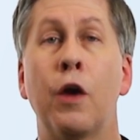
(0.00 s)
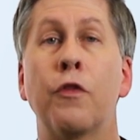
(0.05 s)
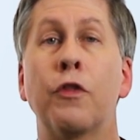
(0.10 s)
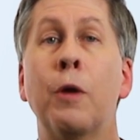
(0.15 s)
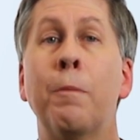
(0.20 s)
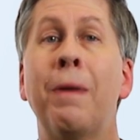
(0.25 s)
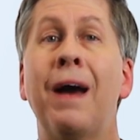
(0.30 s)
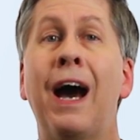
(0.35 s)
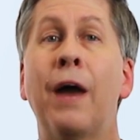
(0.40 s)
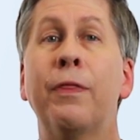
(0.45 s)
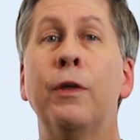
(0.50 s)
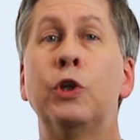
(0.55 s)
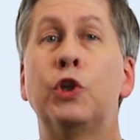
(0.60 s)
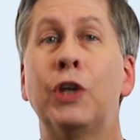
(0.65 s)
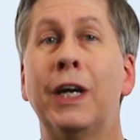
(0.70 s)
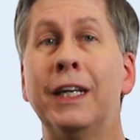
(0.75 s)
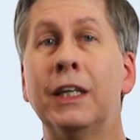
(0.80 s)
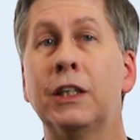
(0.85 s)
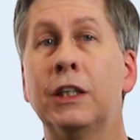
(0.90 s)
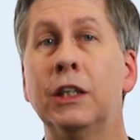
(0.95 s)
The
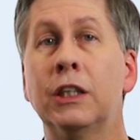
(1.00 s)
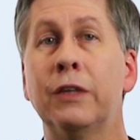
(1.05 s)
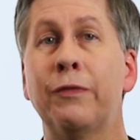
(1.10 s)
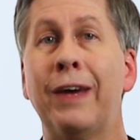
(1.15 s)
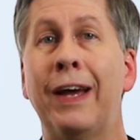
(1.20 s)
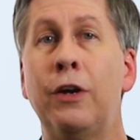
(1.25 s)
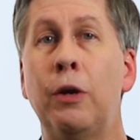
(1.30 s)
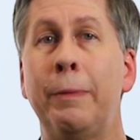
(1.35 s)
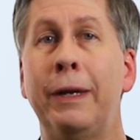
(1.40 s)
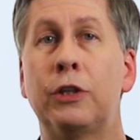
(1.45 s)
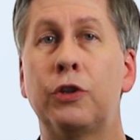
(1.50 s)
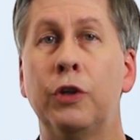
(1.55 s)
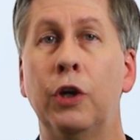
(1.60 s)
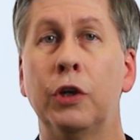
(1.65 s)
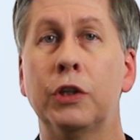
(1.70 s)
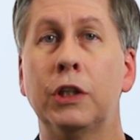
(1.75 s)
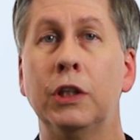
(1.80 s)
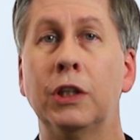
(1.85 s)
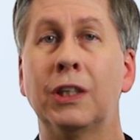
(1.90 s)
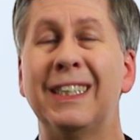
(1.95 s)
pathogenesis of
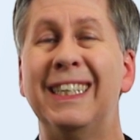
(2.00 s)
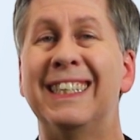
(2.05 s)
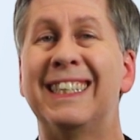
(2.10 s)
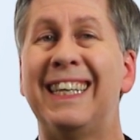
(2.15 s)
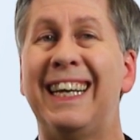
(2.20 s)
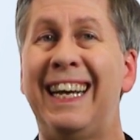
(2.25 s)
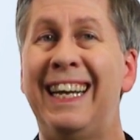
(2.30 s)
endometriosis is